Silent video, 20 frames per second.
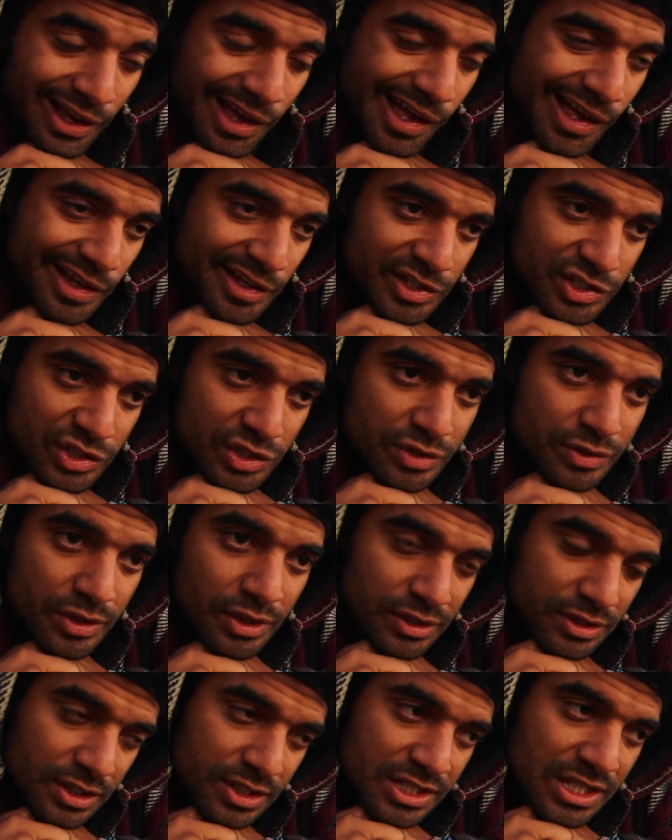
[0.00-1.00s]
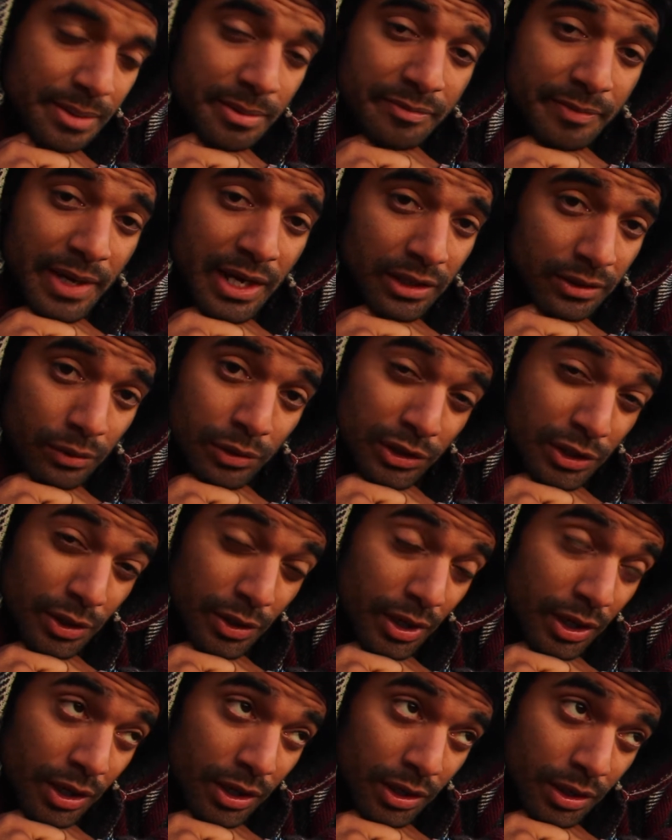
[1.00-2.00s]
as to some of my
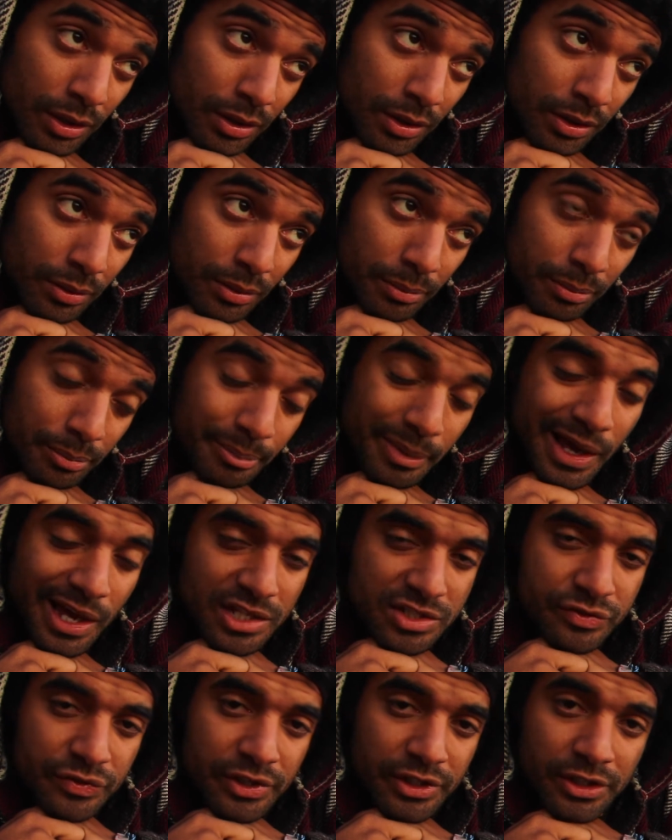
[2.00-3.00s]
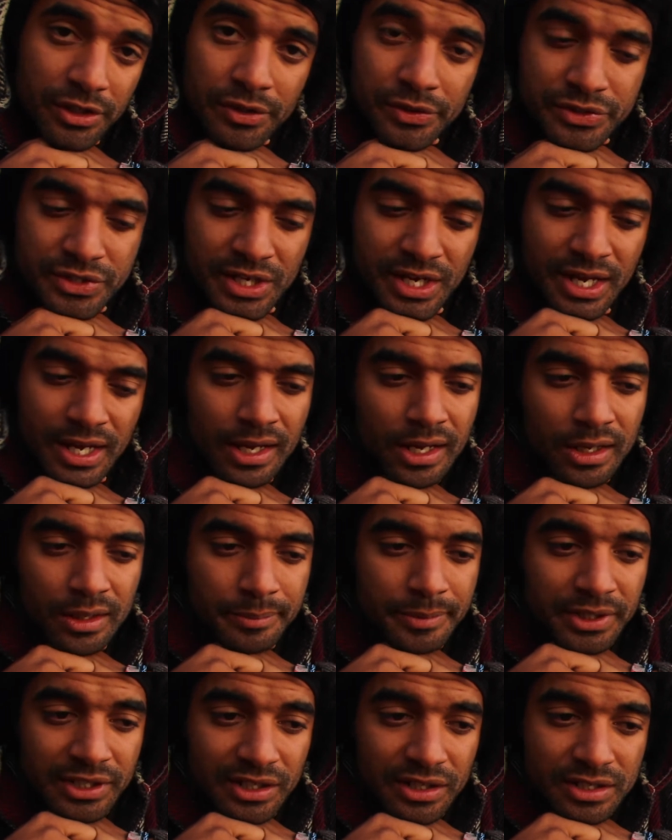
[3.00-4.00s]
past videos
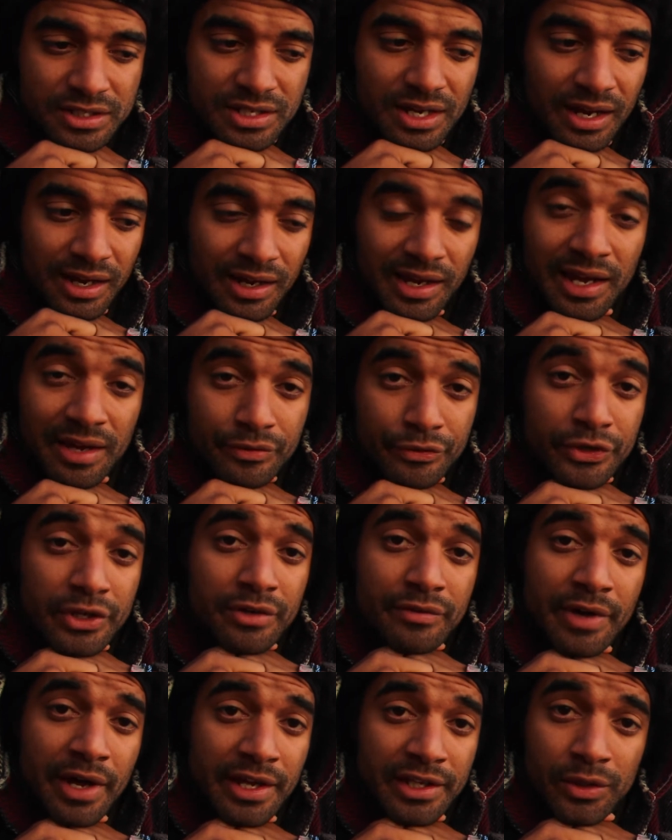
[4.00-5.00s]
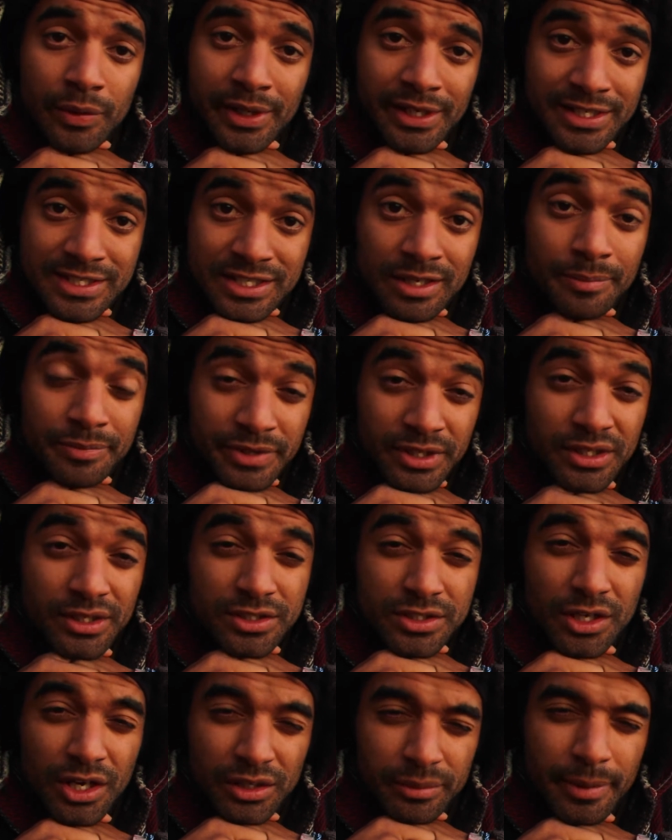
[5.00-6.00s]
because I have reevaluated some
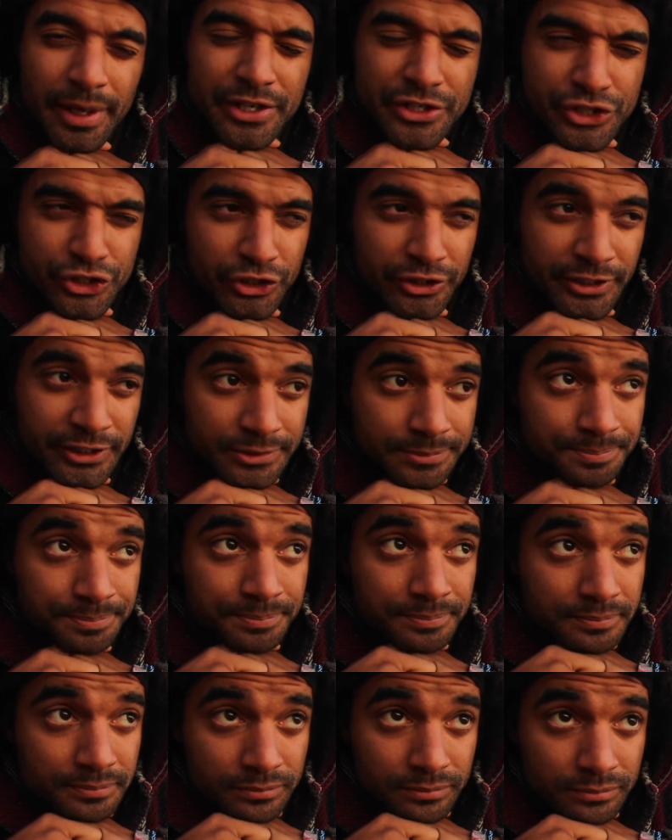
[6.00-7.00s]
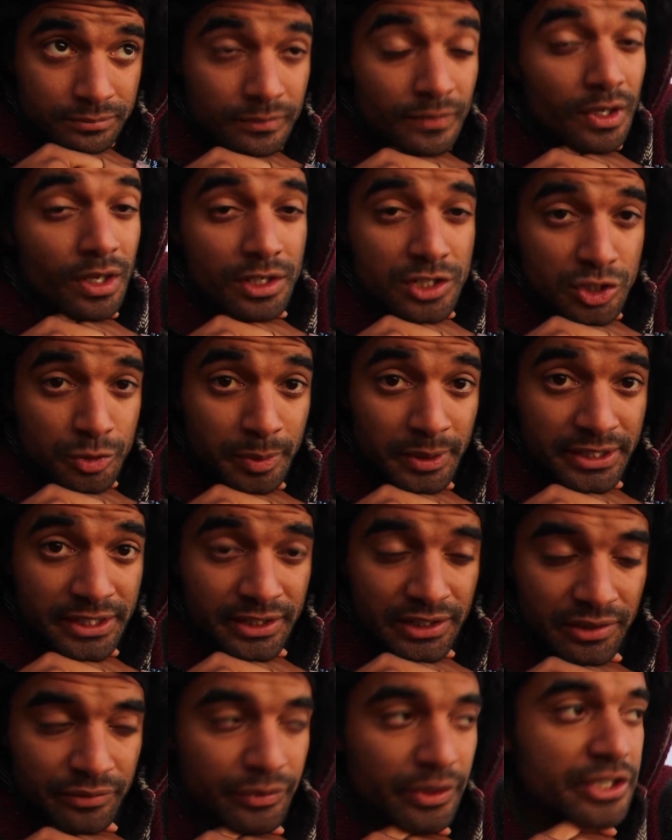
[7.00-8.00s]
things on my journey.
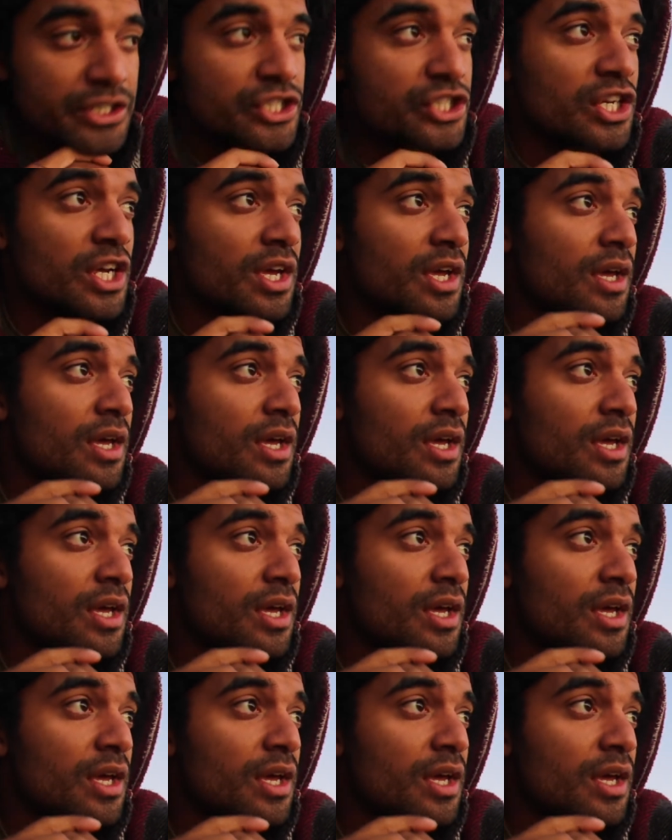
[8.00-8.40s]
Speaking of which,